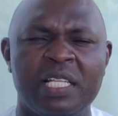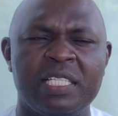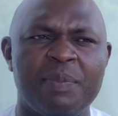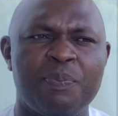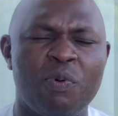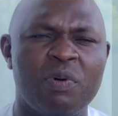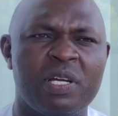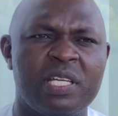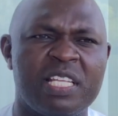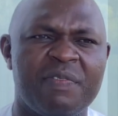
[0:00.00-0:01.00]
The
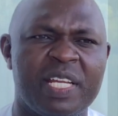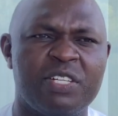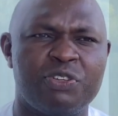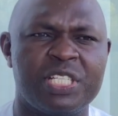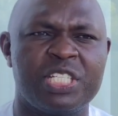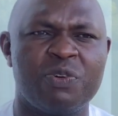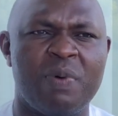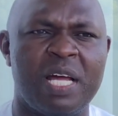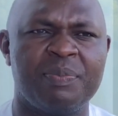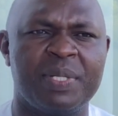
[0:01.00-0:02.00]
book is a very interesting
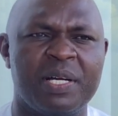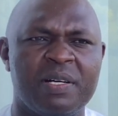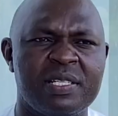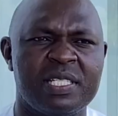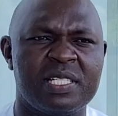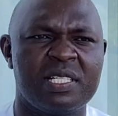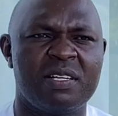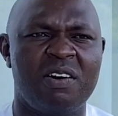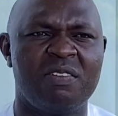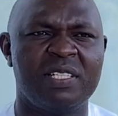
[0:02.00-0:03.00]
one because
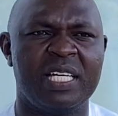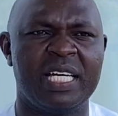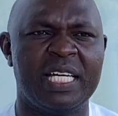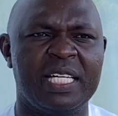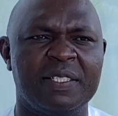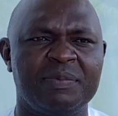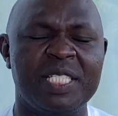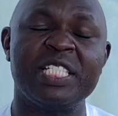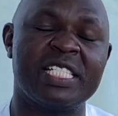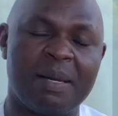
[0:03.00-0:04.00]
of the
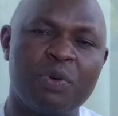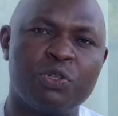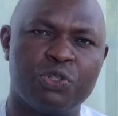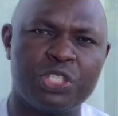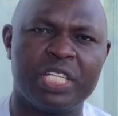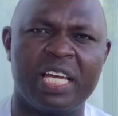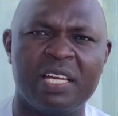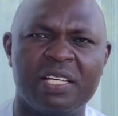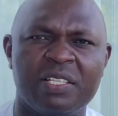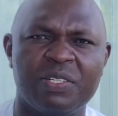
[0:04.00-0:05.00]
details I'm going to
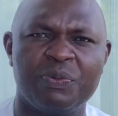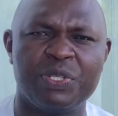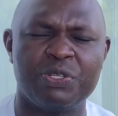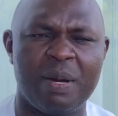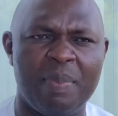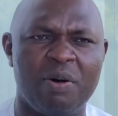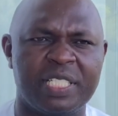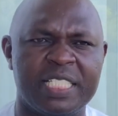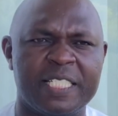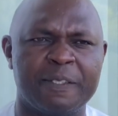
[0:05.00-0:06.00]
share with you about
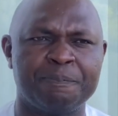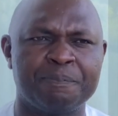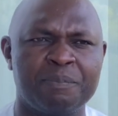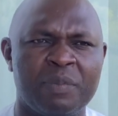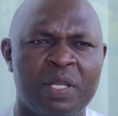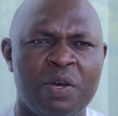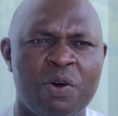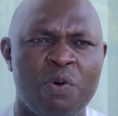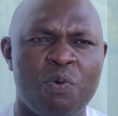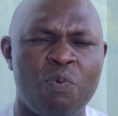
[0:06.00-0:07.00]
it.
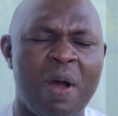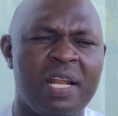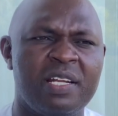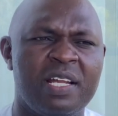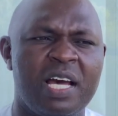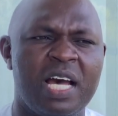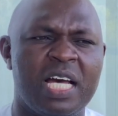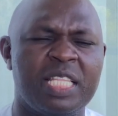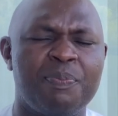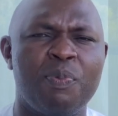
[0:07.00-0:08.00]
One,
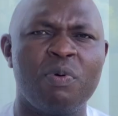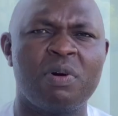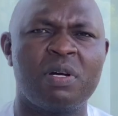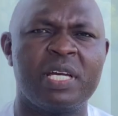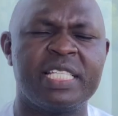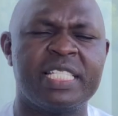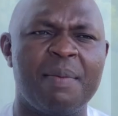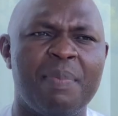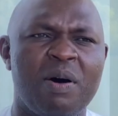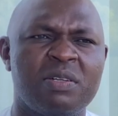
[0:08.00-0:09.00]
the book is
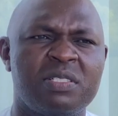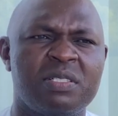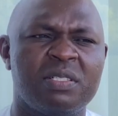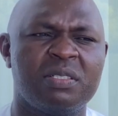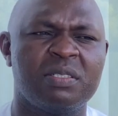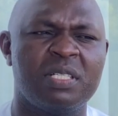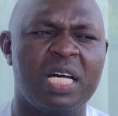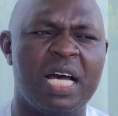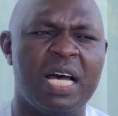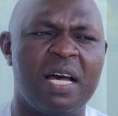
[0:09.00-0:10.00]
about
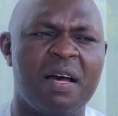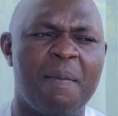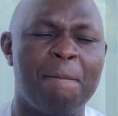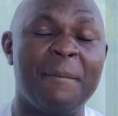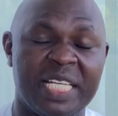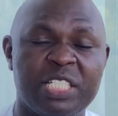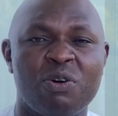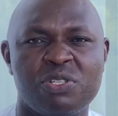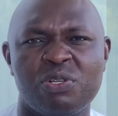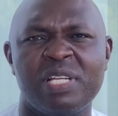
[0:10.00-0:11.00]

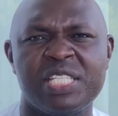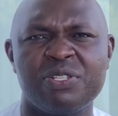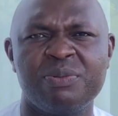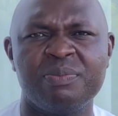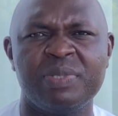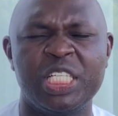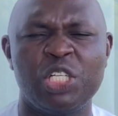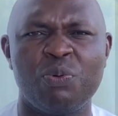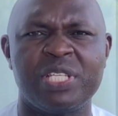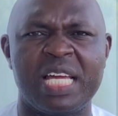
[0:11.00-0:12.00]
Pentecostalism in
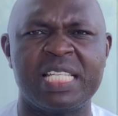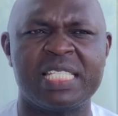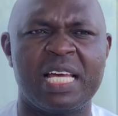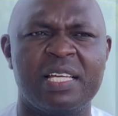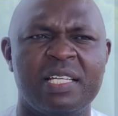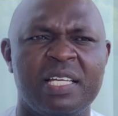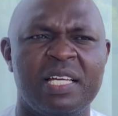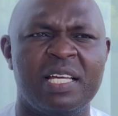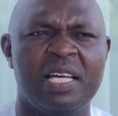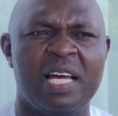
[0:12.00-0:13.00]
Luo Nyanza,
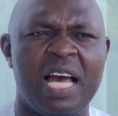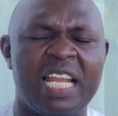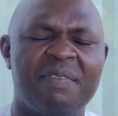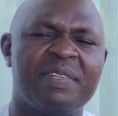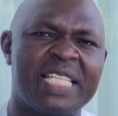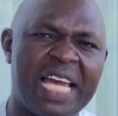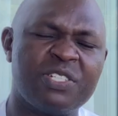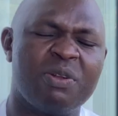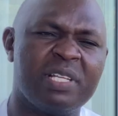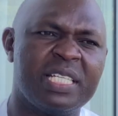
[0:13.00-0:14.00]
and I've
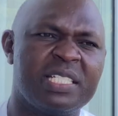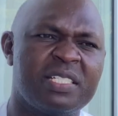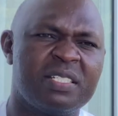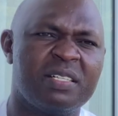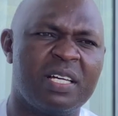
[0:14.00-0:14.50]
titled it